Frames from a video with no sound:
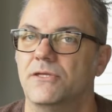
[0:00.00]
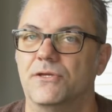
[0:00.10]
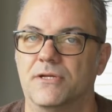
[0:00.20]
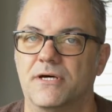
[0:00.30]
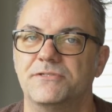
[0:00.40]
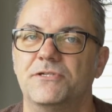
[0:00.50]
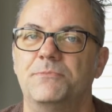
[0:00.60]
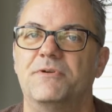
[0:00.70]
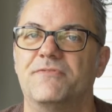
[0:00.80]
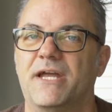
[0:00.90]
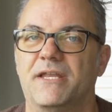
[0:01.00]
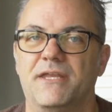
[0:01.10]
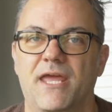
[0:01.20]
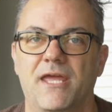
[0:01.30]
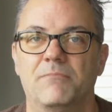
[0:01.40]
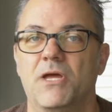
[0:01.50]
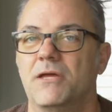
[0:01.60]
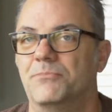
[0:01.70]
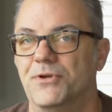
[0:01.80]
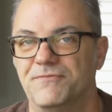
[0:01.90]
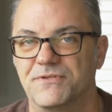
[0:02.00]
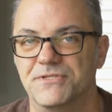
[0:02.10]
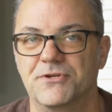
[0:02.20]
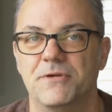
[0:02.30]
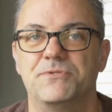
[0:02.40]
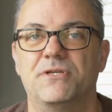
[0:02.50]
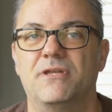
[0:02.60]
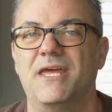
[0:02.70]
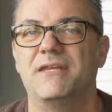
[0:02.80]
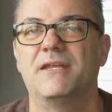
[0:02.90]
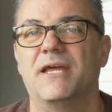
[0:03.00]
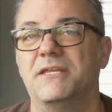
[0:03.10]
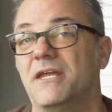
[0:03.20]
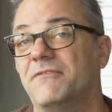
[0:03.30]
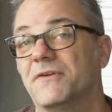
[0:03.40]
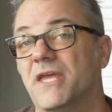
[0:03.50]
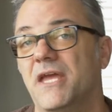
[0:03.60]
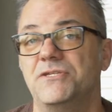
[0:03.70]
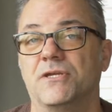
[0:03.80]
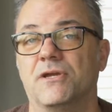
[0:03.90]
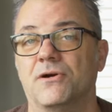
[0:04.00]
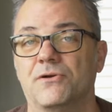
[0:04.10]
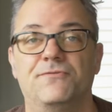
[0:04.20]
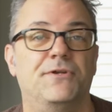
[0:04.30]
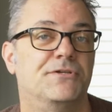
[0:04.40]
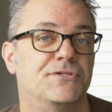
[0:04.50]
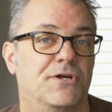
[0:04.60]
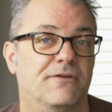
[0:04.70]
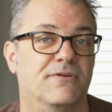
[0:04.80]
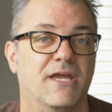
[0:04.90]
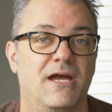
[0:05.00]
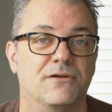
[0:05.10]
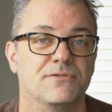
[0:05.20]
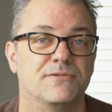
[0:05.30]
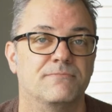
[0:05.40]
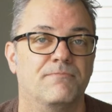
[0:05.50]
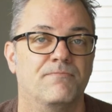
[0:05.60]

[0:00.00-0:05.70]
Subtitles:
You can also provide a name, brief description, and an identification code for your chart of accounts.